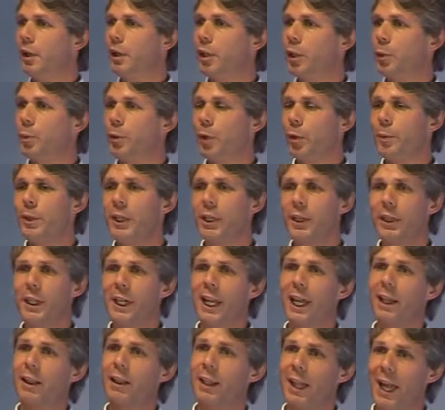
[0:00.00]
you're probably going to
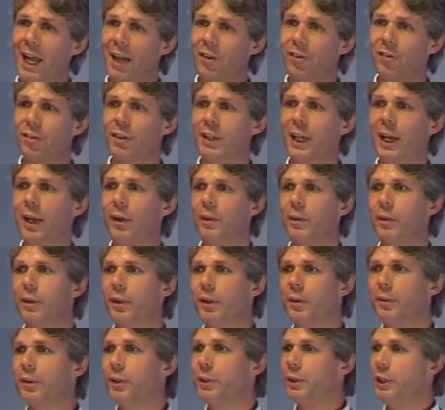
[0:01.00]
get less now
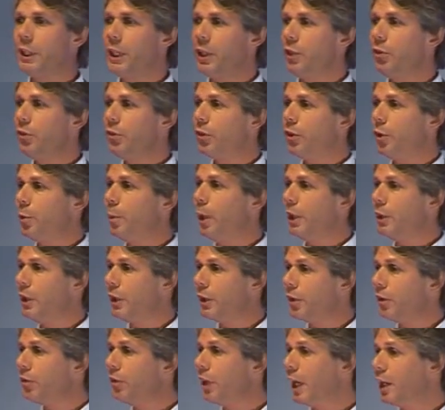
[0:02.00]
than you used to by doing
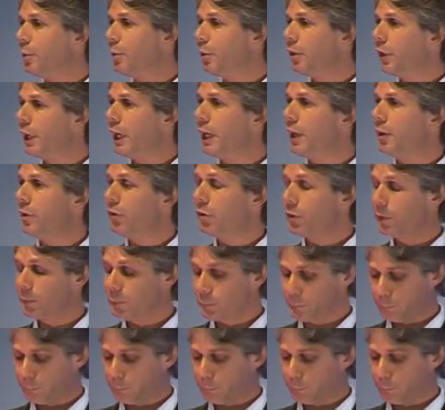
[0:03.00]
the same things.